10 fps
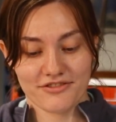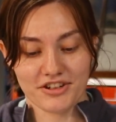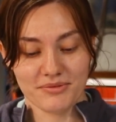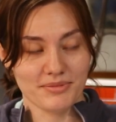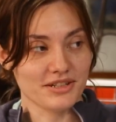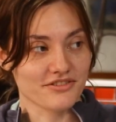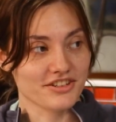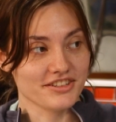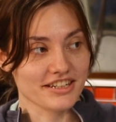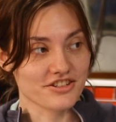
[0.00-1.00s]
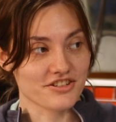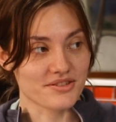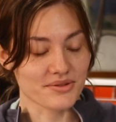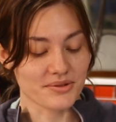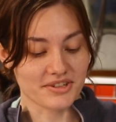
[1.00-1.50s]
fun bit of
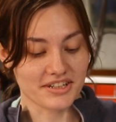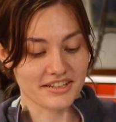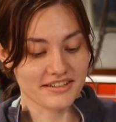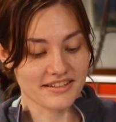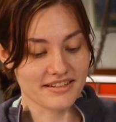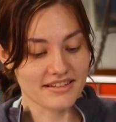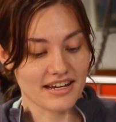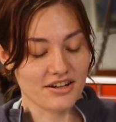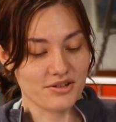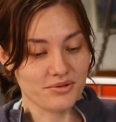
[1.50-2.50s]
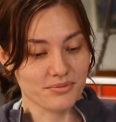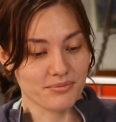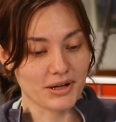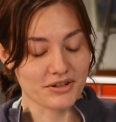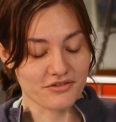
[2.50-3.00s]
collections lore, this is
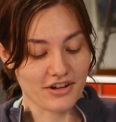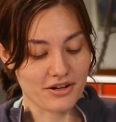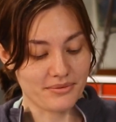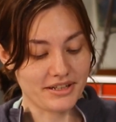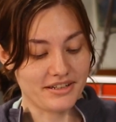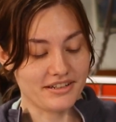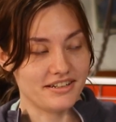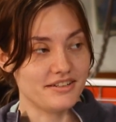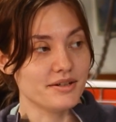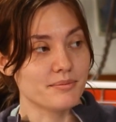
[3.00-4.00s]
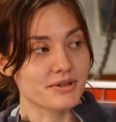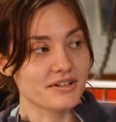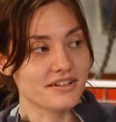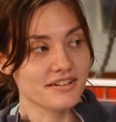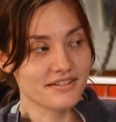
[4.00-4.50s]
part of how we
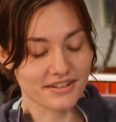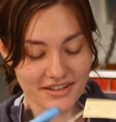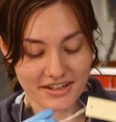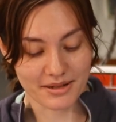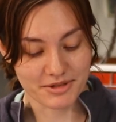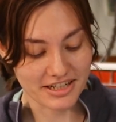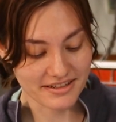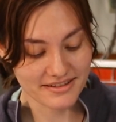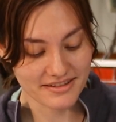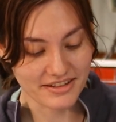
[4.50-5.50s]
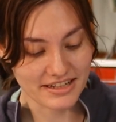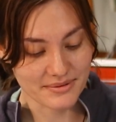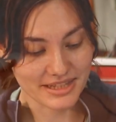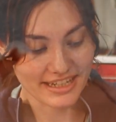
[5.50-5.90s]
number our objects, so that's what